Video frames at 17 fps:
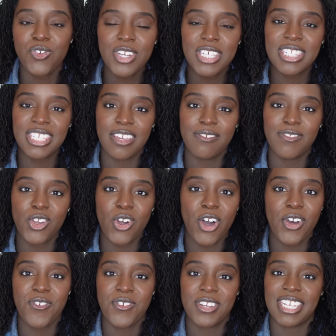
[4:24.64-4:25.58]
receive the
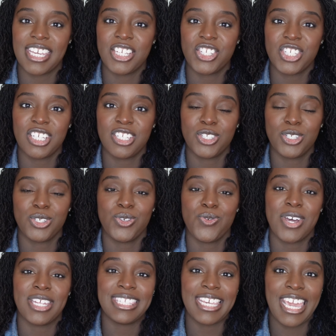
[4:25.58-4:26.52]
authorization
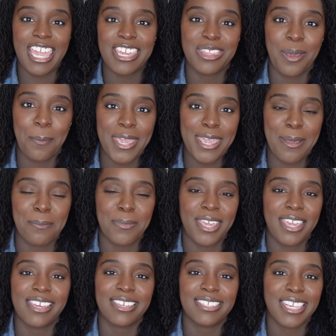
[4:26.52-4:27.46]
to take the
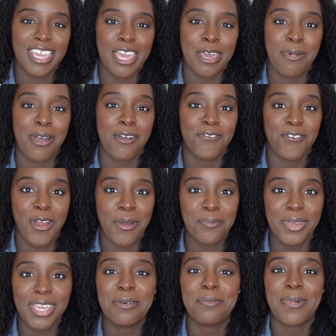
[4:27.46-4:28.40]
PMP exam from
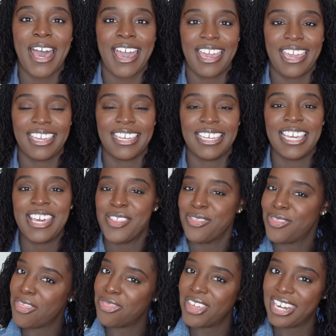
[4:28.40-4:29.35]
PMI,
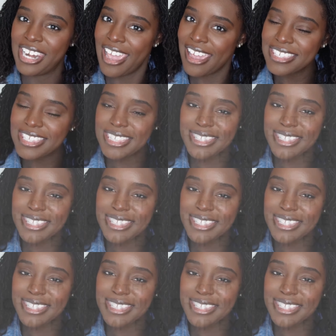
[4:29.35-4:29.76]
then the next